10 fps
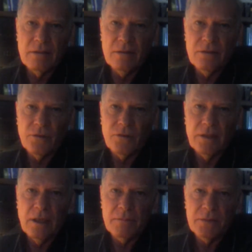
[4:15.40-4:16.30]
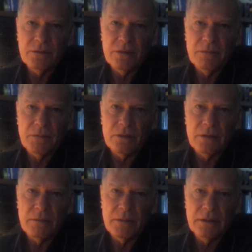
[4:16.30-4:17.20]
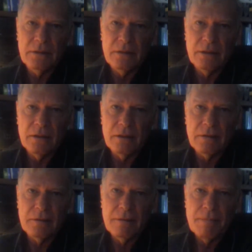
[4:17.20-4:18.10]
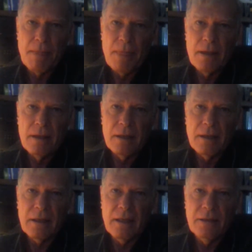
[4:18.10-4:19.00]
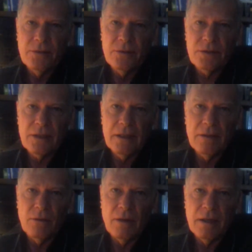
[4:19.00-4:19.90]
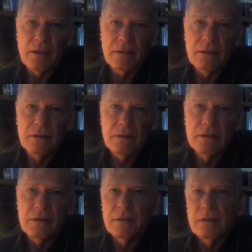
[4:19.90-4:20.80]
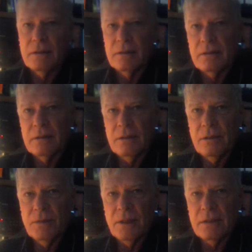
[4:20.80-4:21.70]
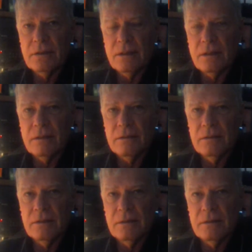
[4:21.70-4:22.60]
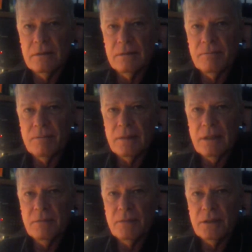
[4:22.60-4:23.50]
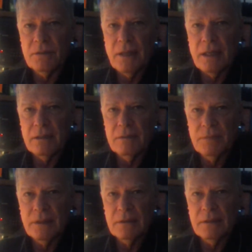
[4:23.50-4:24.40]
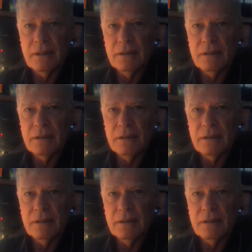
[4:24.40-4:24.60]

These are phenomenal numbers. I mean, I can't understand why nobody's done much about it, but